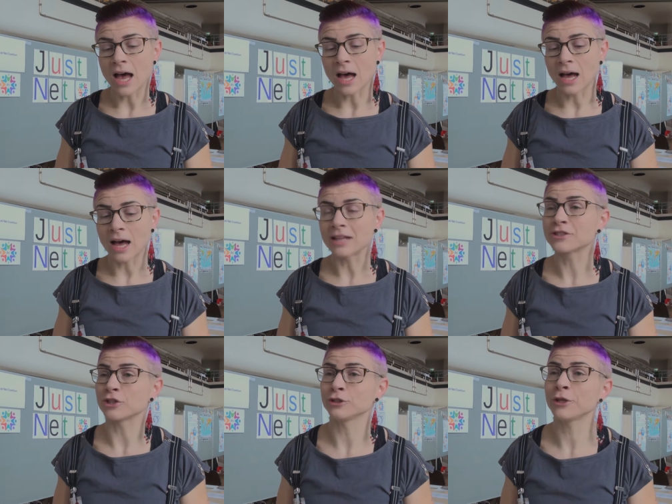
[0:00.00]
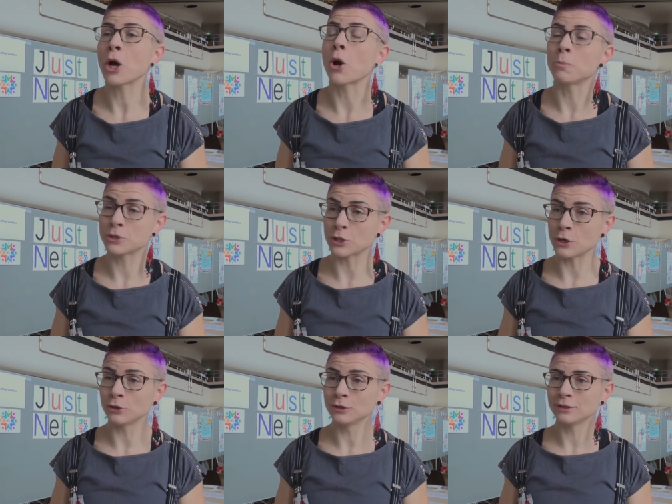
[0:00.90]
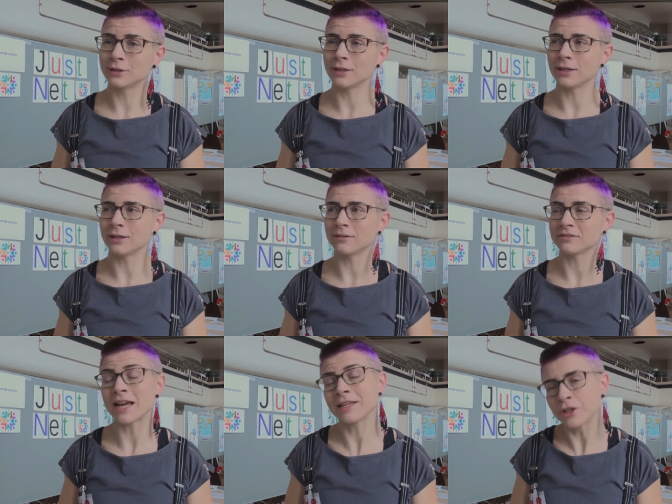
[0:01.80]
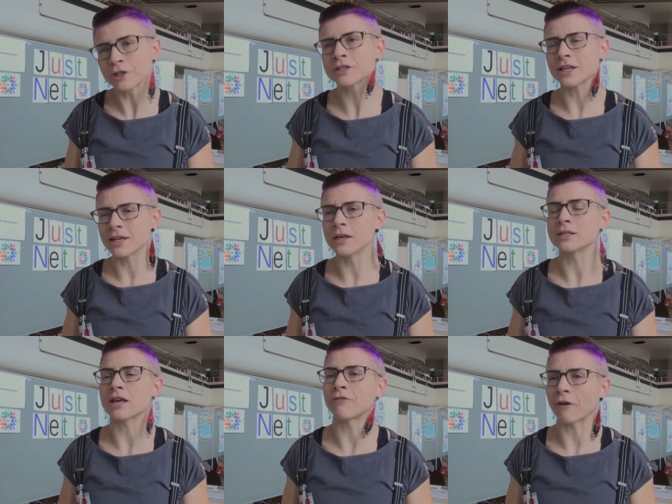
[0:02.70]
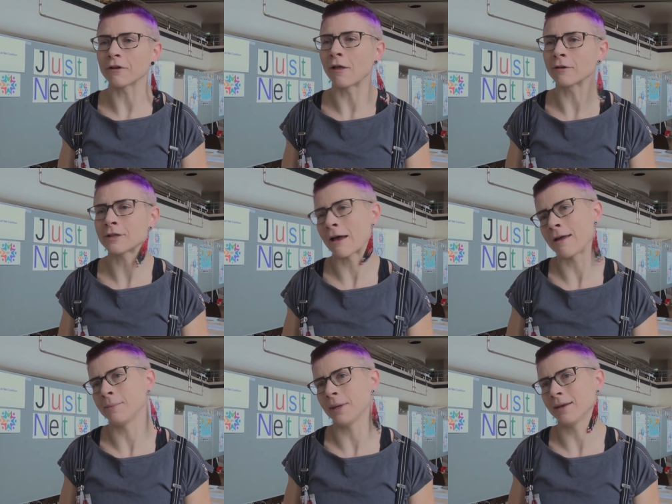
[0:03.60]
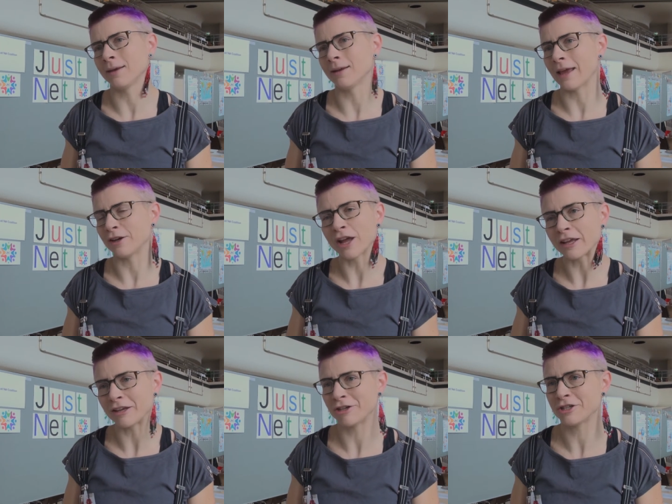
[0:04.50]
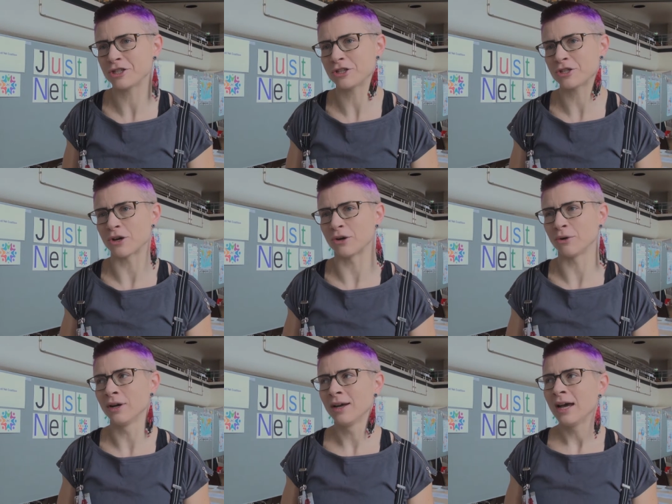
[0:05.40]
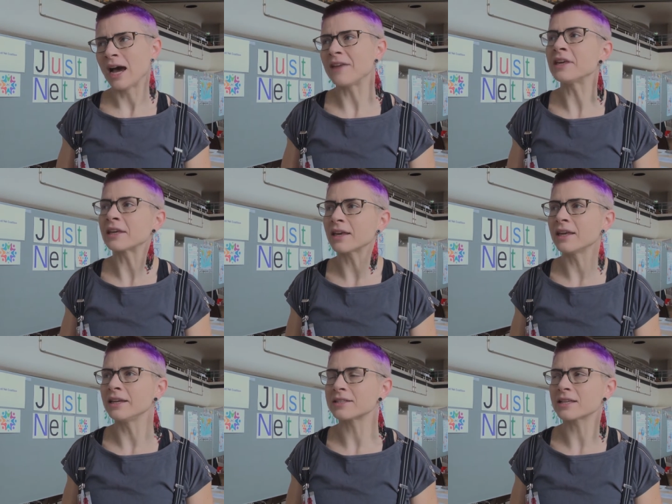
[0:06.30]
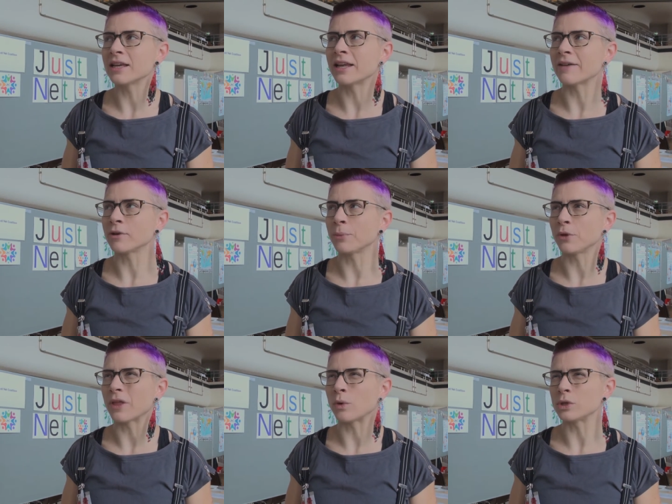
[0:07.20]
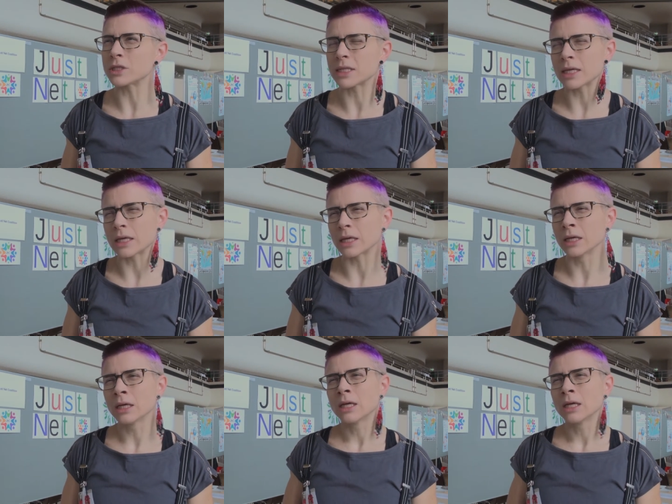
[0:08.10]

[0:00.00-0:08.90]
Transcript: Uh, I certainly hope so. 10 years is a very long time in internet years, so I think it's inevitable that we'll see